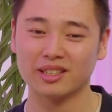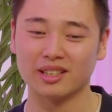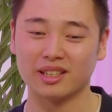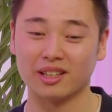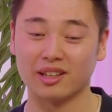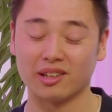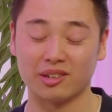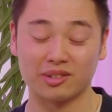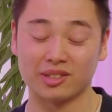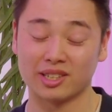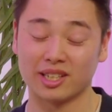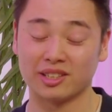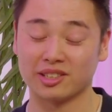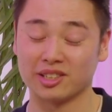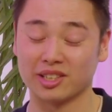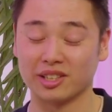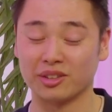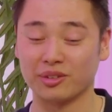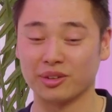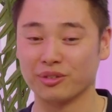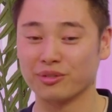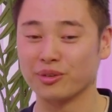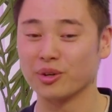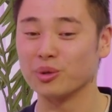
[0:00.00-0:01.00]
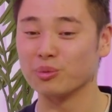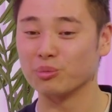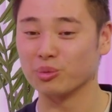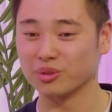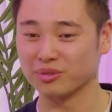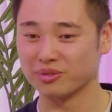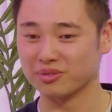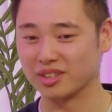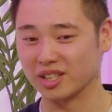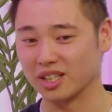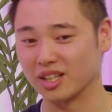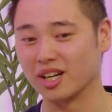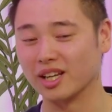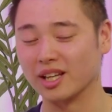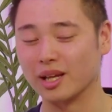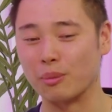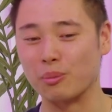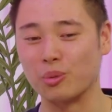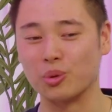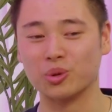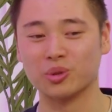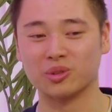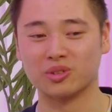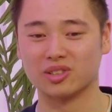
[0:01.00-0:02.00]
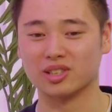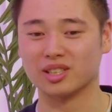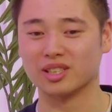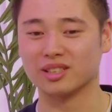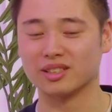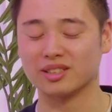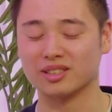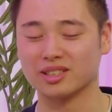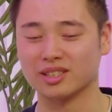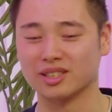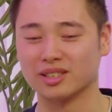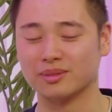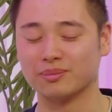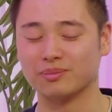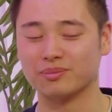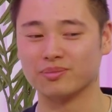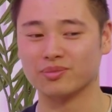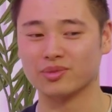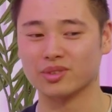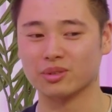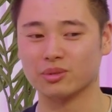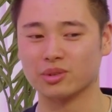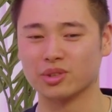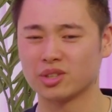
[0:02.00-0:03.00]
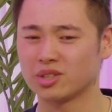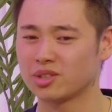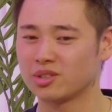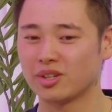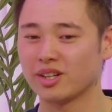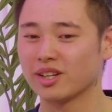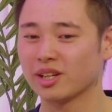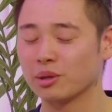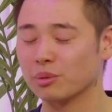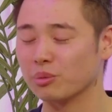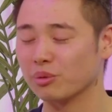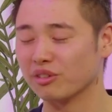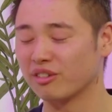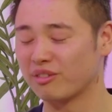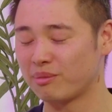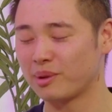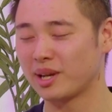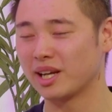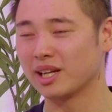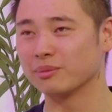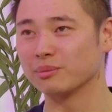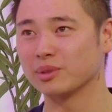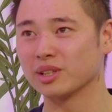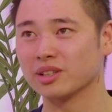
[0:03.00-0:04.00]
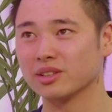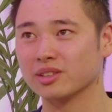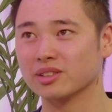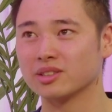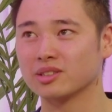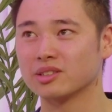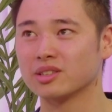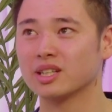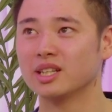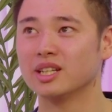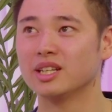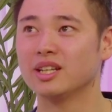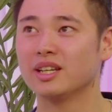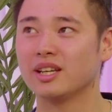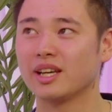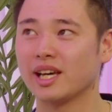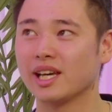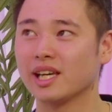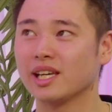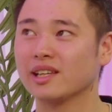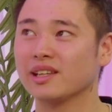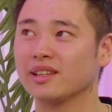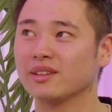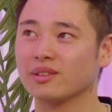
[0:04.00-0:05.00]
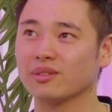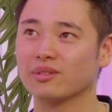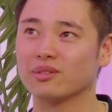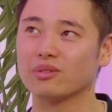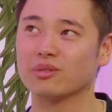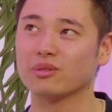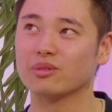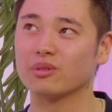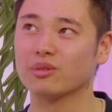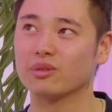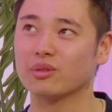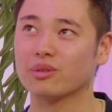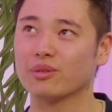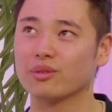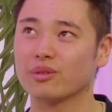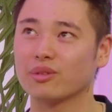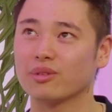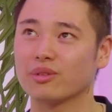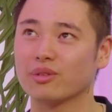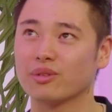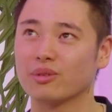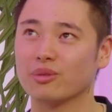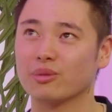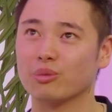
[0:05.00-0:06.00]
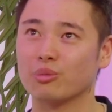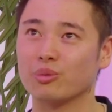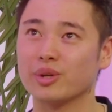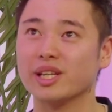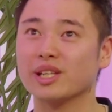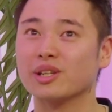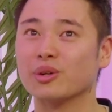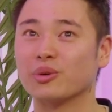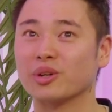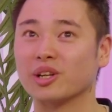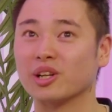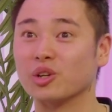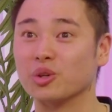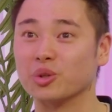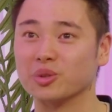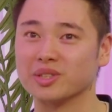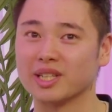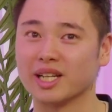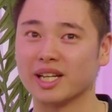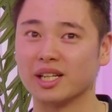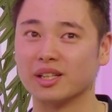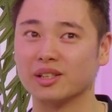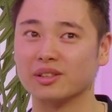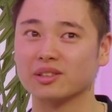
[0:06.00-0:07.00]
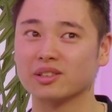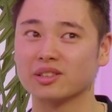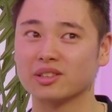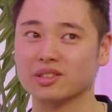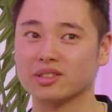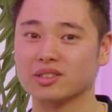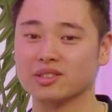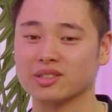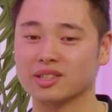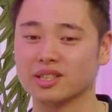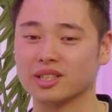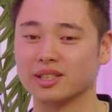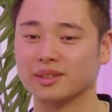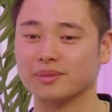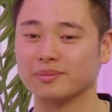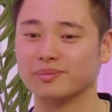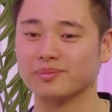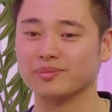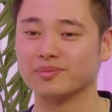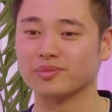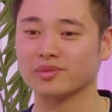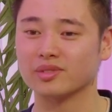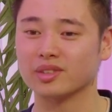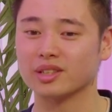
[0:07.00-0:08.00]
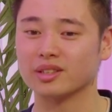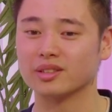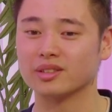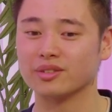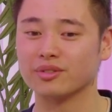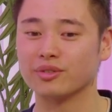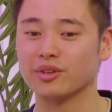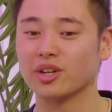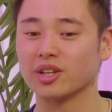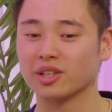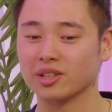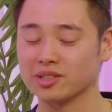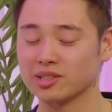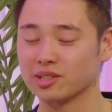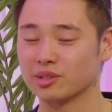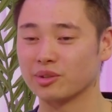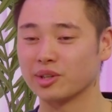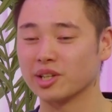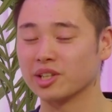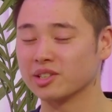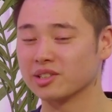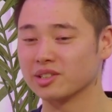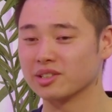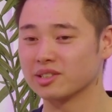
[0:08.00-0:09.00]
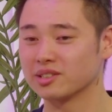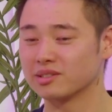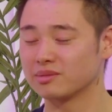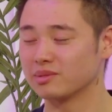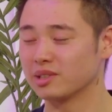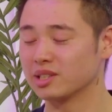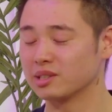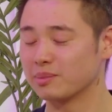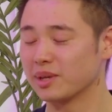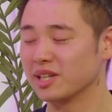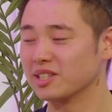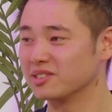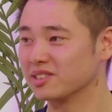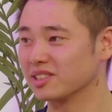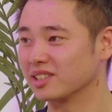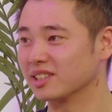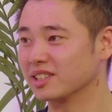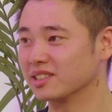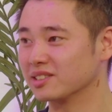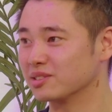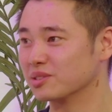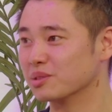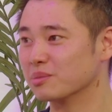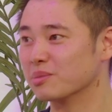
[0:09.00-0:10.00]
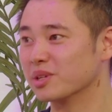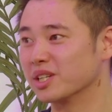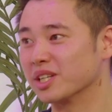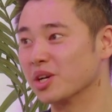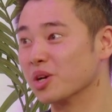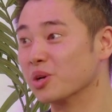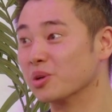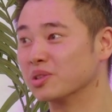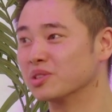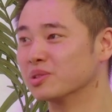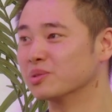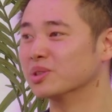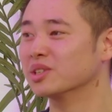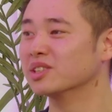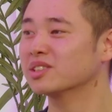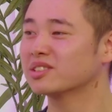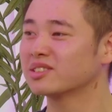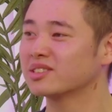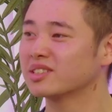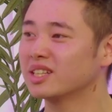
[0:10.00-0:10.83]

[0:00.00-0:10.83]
I was actually on the phone with the guy that bought it, and we're just trying to come up with a plan because a we don't want to lose out because deferred consideration is basically still money owed to us.